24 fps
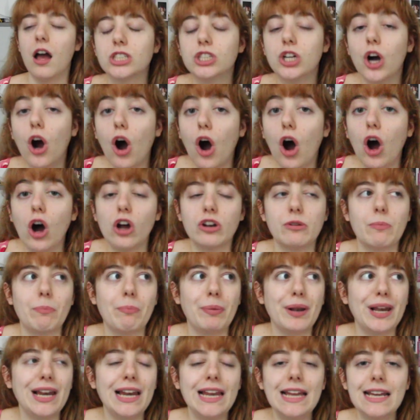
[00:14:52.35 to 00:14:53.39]
God,
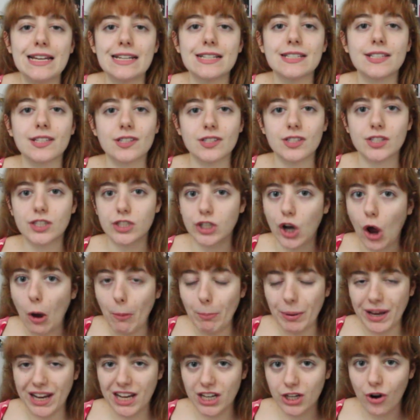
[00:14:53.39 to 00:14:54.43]
please
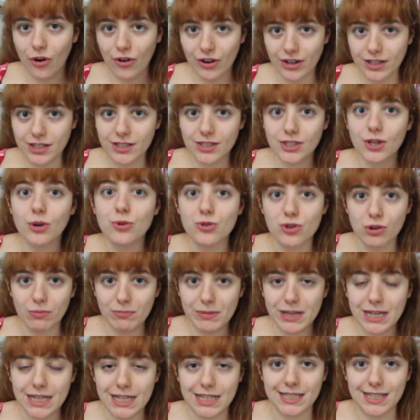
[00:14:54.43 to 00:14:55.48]
stop ignoring social
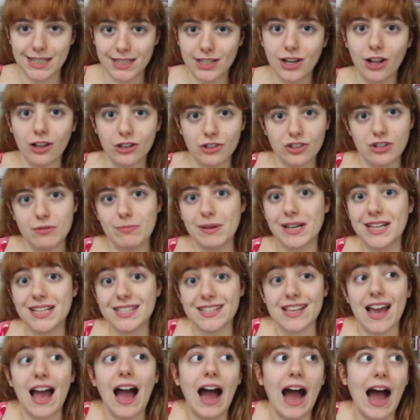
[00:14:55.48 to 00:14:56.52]
media and technology,
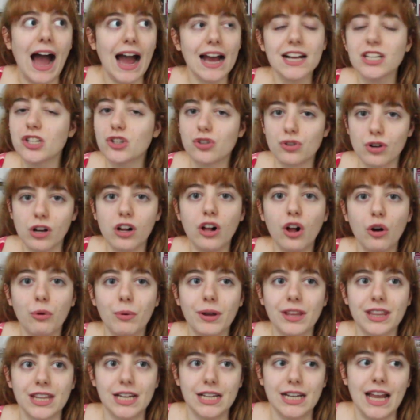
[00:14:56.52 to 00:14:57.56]
because I struggle
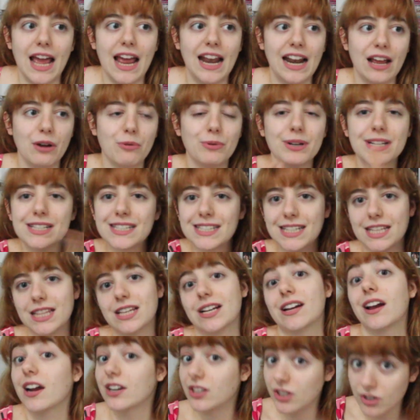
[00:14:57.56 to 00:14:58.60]
with it, and I want to see the
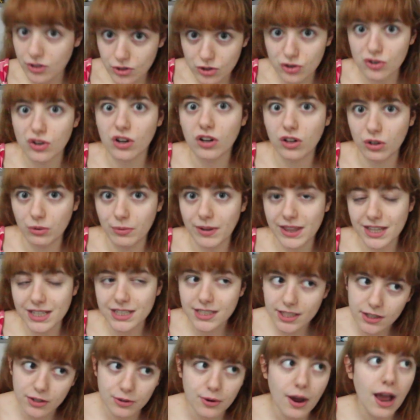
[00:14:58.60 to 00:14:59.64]
characters struggle with it
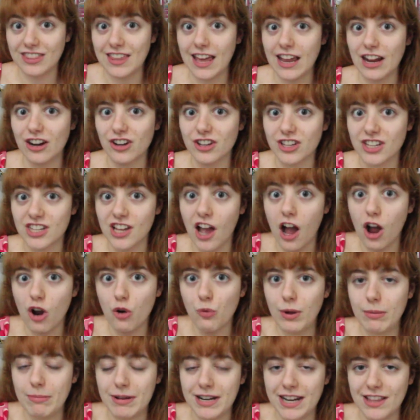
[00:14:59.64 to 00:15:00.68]
too. They are young
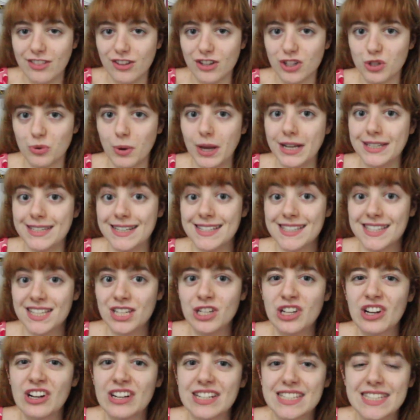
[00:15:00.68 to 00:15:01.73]
women in their 20s in
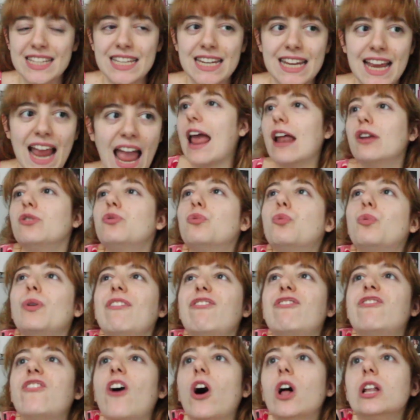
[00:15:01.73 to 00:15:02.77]
New York City, and we
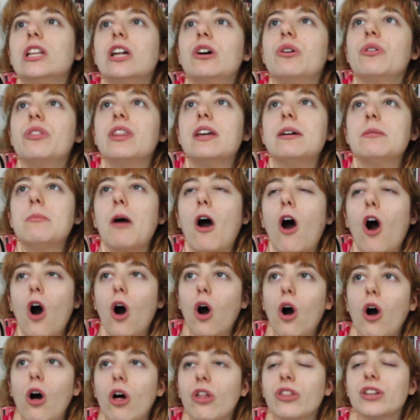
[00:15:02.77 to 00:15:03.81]
follow them
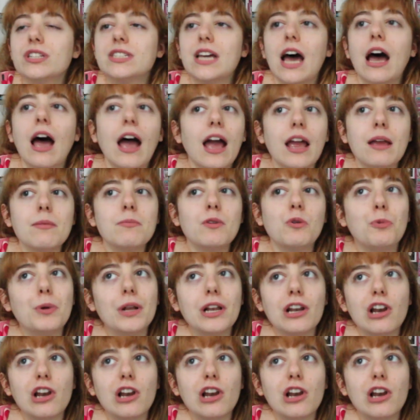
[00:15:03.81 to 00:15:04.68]
all the time. We